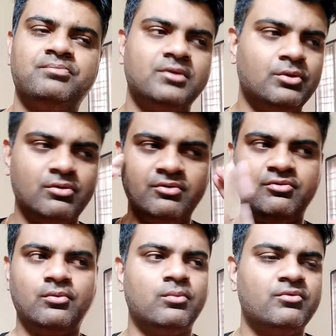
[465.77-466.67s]
you know, if
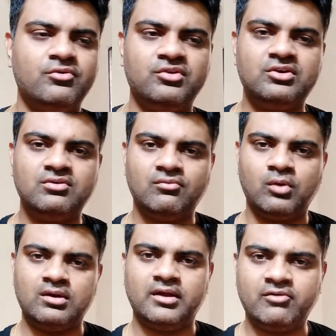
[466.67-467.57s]
you if you sit
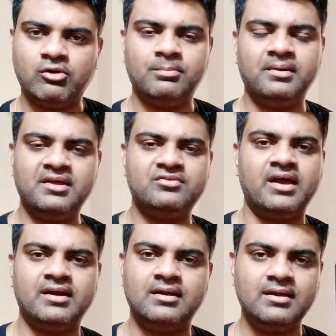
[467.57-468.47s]
one at one place
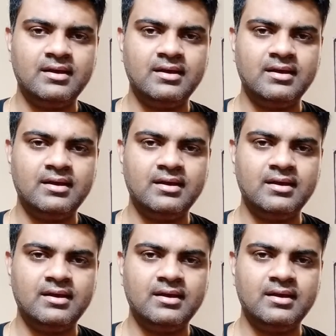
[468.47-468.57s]
and